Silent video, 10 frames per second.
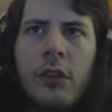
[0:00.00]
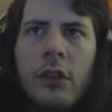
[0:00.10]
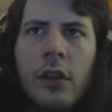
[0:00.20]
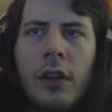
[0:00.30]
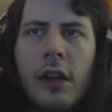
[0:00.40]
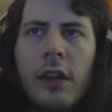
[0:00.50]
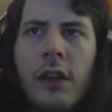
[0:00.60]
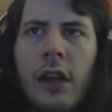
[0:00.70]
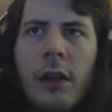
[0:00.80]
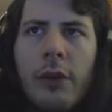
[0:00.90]
Okay,
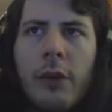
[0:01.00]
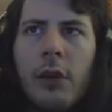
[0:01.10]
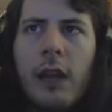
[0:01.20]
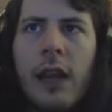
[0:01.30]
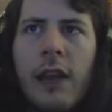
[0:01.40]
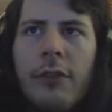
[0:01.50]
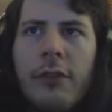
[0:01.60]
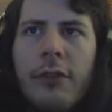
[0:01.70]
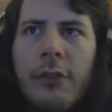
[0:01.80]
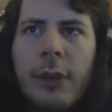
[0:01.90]
I want to go left
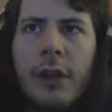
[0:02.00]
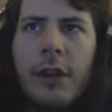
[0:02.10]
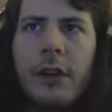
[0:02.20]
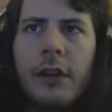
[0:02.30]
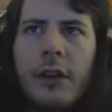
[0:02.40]
from here.